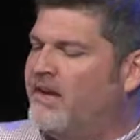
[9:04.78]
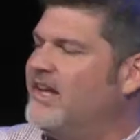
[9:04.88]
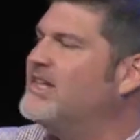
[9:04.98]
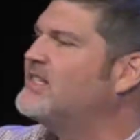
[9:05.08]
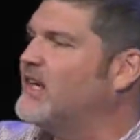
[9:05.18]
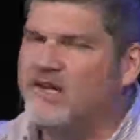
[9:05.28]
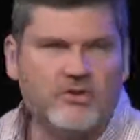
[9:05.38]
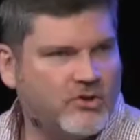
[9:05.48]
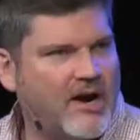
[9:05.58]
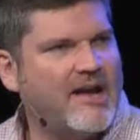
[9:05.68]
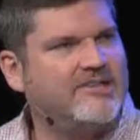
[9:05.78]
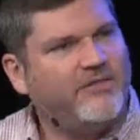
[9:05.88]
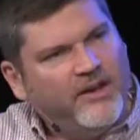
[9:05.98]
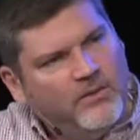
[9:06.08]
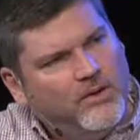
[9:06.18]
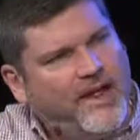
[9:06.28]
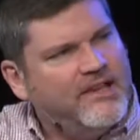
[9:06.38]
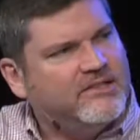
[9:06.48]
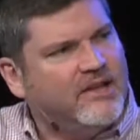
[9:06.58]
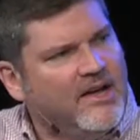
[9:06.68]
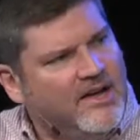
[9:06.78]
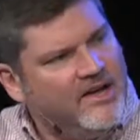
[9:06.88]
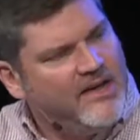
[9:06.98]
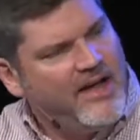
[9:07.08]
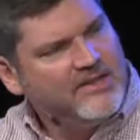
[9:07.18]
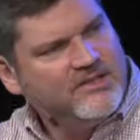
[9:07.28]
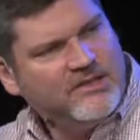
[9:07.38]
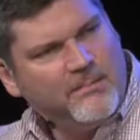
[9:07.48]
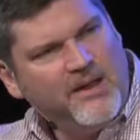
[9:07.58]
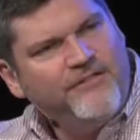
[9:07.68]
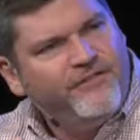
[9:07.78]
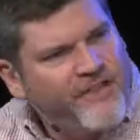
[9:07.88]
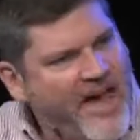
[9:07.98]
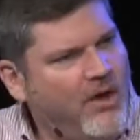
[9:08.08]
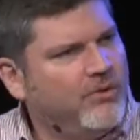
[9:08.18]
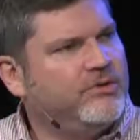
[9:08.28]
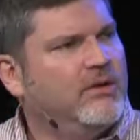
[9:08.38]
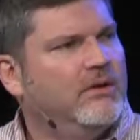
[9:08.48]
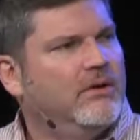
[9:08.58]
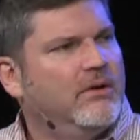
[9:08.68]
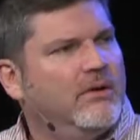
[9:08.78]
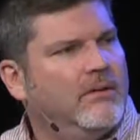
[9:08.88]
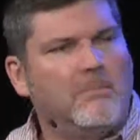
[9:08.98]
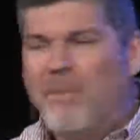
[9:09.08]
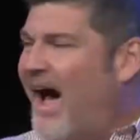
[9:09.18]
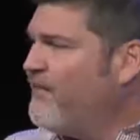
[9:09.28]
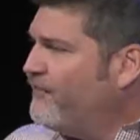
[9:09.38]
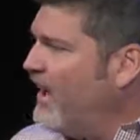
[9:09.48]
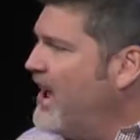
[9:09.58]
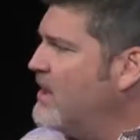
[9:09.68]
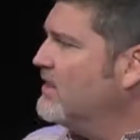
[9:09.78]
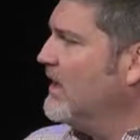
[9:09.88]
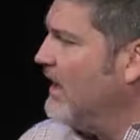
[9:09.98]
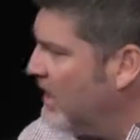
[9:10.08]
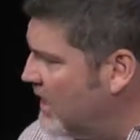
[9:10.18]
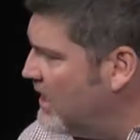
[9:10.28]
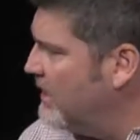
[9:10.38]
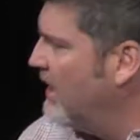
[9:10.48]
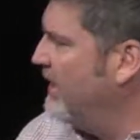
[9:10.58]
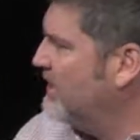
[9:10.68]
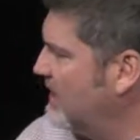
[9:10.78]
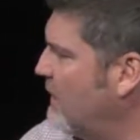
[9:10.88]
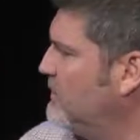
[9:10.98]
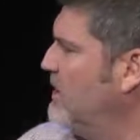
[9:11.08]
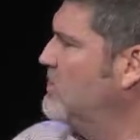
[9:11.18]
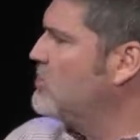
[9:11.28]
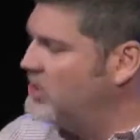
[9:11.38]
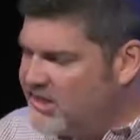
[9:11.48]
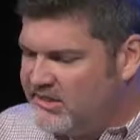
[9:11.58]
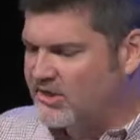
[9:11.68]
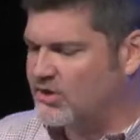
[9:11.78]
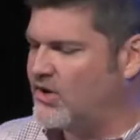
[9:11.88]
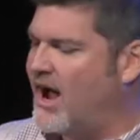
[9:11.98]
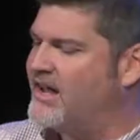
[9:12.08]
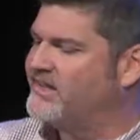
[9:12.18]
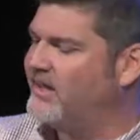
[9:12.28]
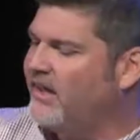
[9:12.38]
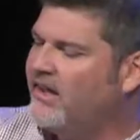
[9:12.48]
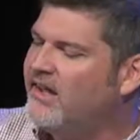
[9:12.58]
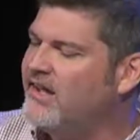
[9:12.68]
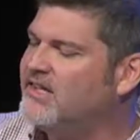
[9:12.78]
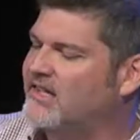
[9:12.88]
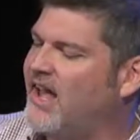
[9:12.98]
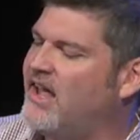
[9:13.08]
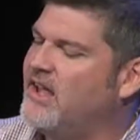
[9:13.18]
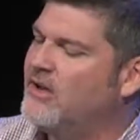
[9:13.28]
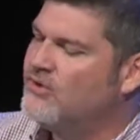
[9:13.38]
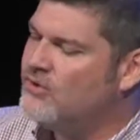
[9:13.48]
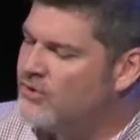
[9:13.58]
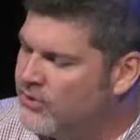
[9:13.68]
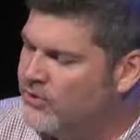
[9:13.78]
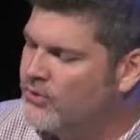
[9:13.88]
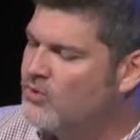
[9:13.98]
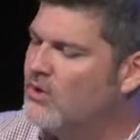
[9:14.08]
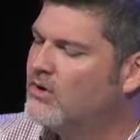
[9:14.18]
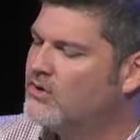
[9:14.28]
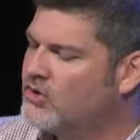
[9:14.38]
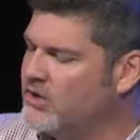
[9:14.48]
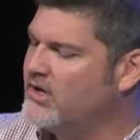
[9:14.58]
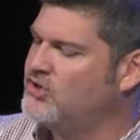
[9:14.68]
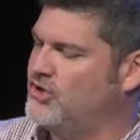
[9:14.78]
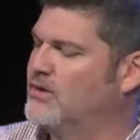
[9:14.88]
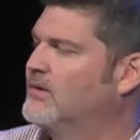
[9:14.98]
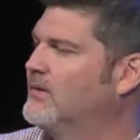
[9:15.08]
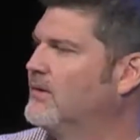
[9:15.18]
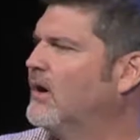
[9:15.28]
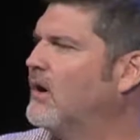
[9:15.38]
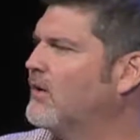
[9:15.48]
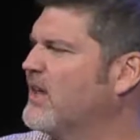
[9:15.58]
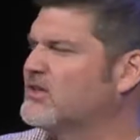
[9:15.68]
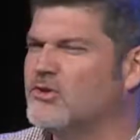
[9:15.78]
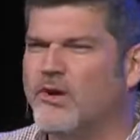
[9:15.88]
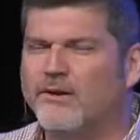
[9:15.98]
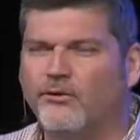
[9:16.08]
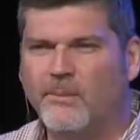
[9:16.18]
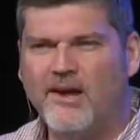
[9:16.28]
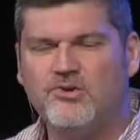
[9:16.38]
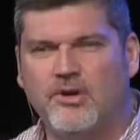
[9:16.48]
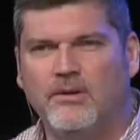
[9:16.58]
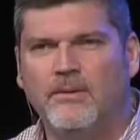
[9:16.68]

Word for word: is in Christ, if anyone has, has been found by faith in and accepted Jesus Christ, he is a new creature. Oh, that's the transformation.